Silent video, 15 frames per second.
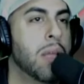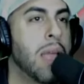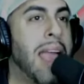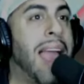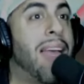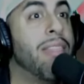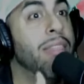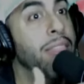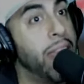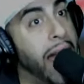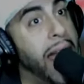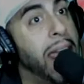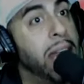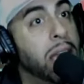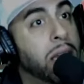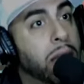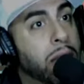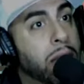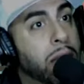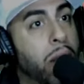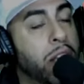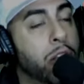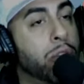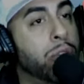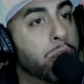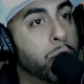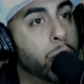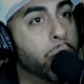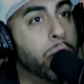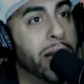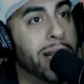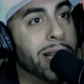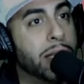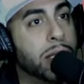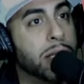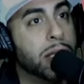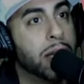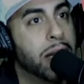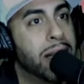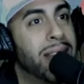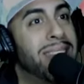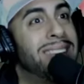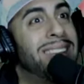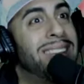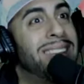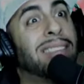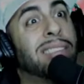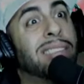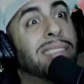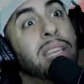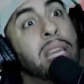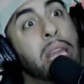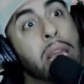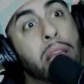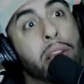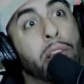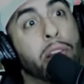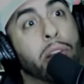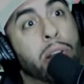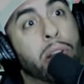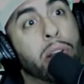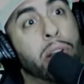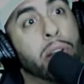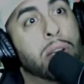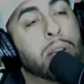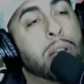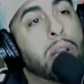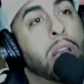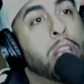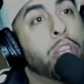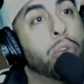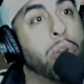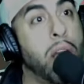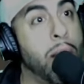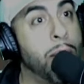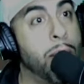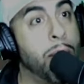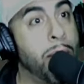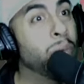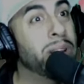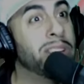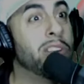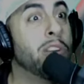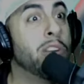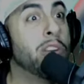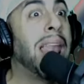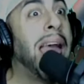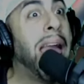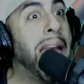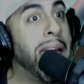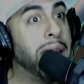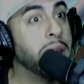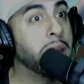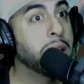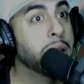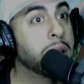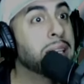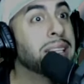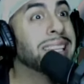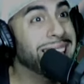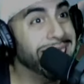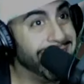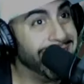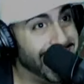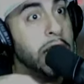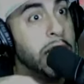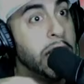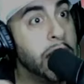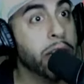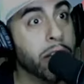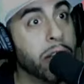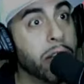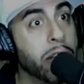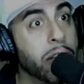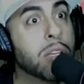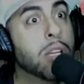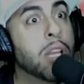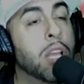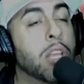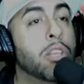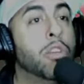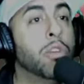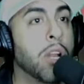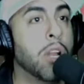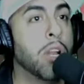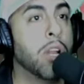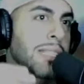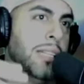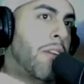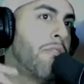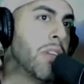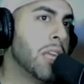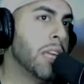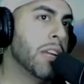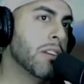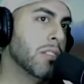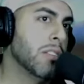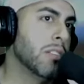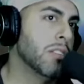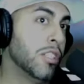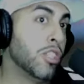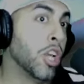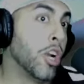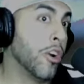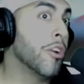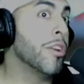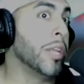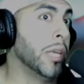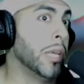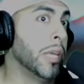And then what you do is next year you come out with your plan. This year you learn, because every year is learning,